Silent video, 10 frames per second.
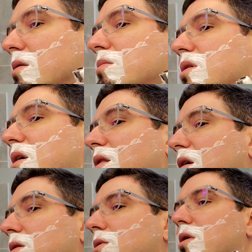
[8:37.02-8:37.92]
But I
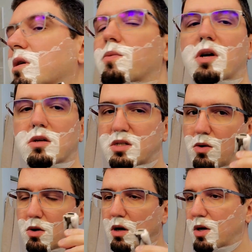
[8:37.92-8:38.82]
think that we're
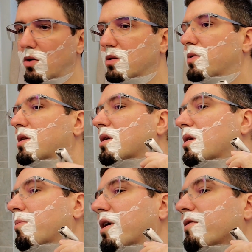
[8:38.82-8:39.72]
still gonna be good with
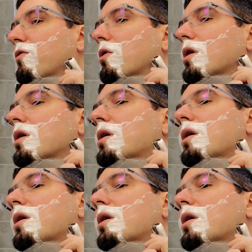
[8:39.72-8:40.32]
plate 4.